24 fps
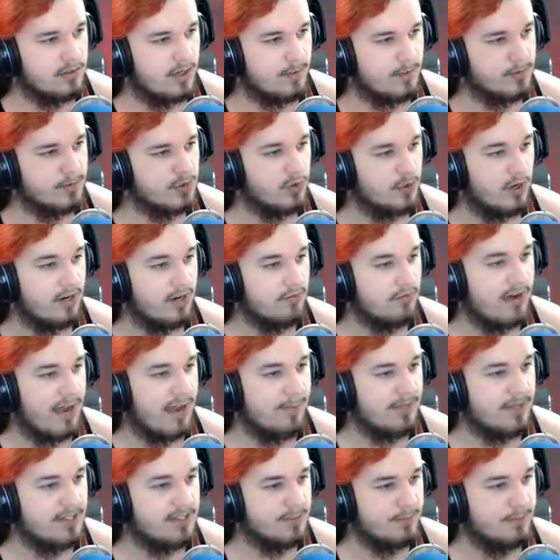I'm sorry,
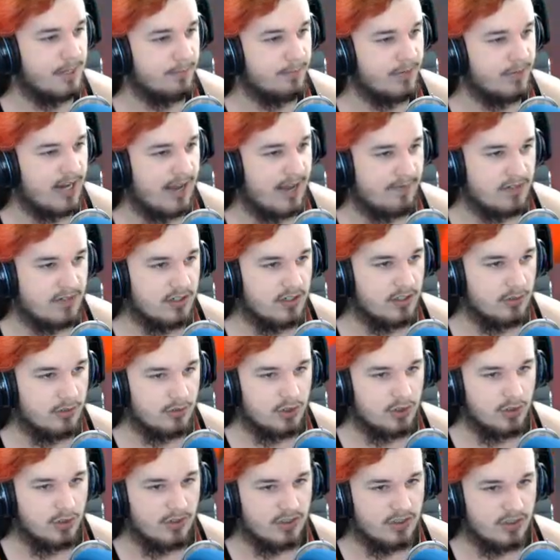Rabbit, but I'm going to have to
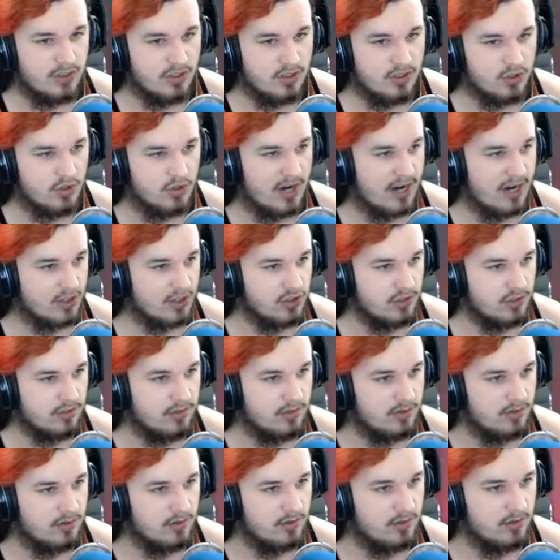use you as a distraction.